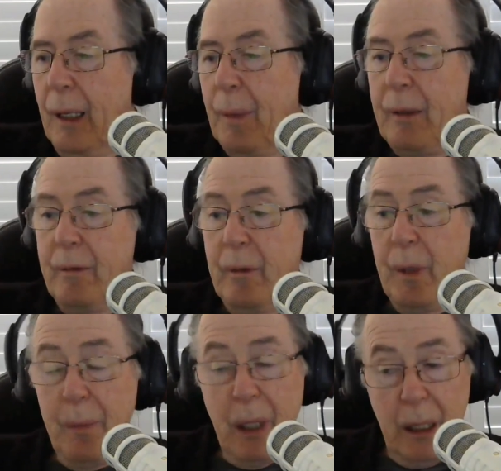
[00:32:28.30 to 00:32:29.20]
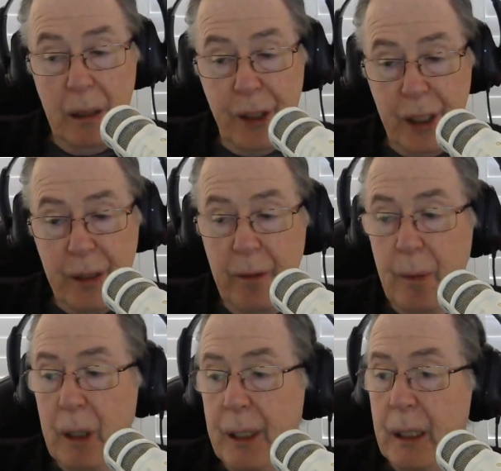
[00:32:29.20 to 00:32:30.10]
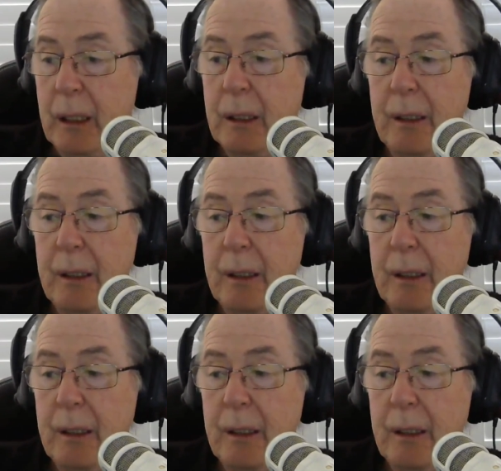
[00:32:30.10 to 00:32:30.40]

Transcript: But remember, just a reminder,